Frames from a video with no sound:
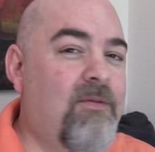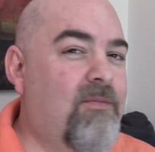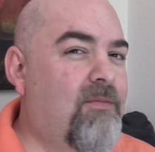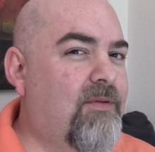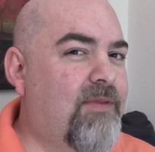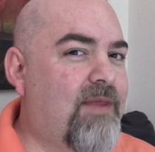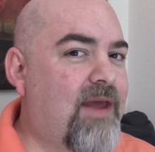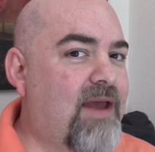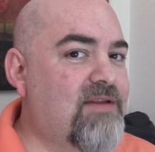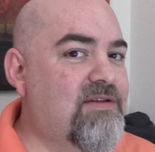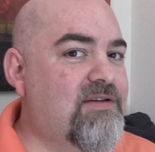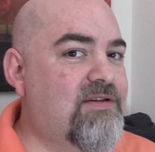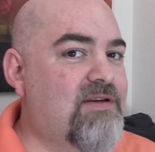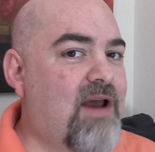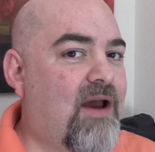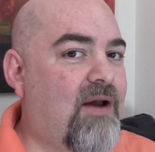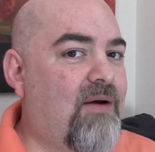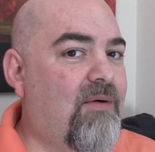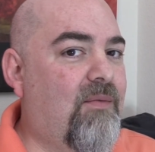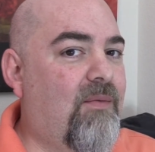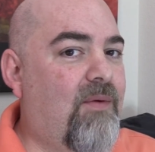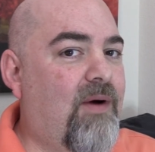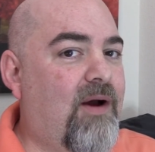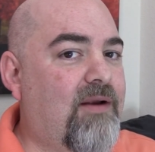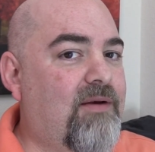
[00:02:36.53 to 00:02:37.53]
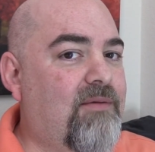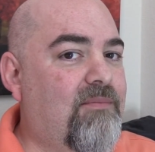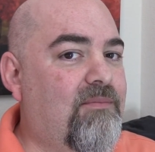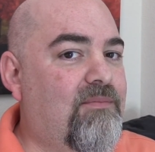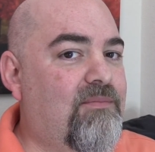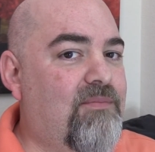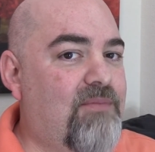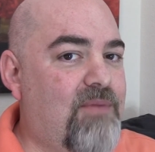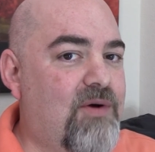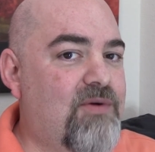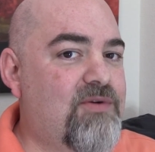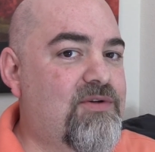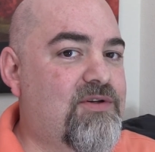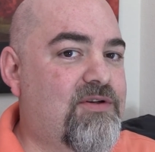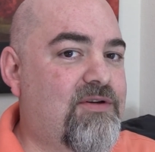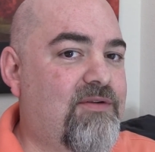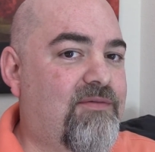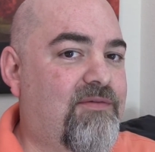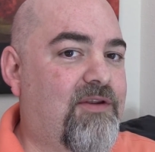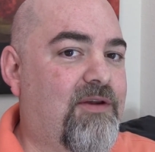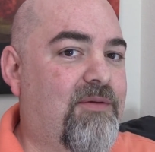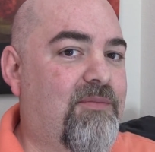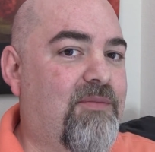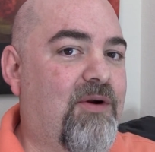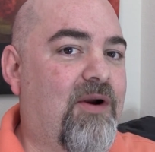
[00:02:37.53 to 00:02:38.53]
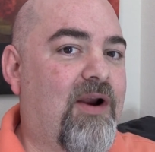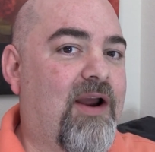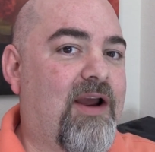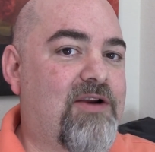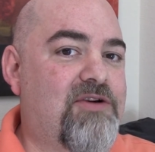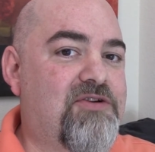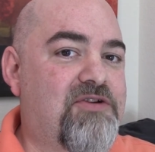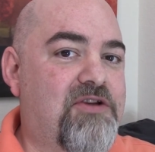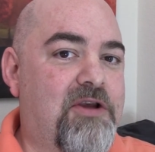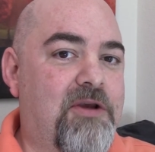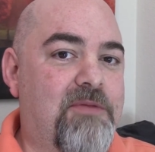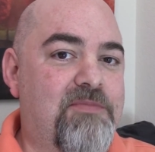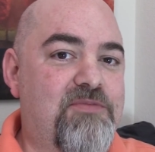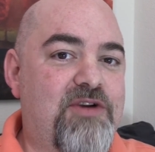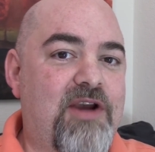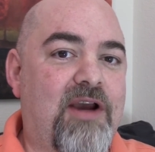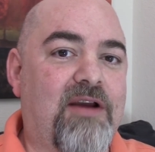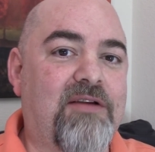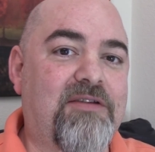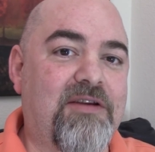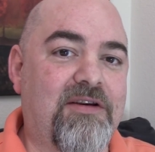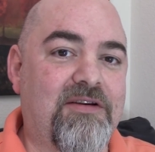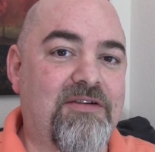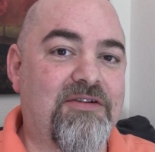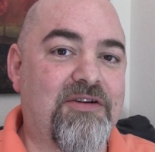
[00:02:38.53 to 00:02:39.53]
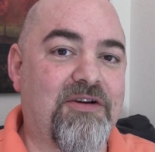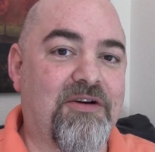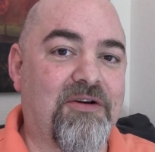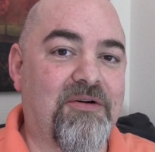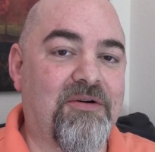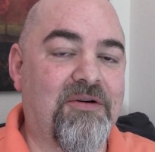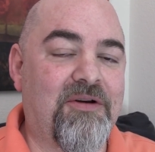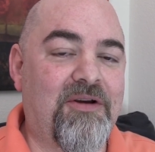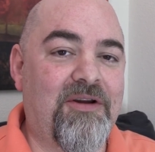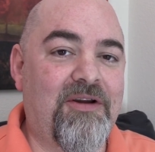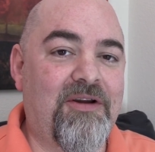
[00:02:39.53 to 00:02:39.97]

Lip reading: Well, that's not what most of them are actually objecting to.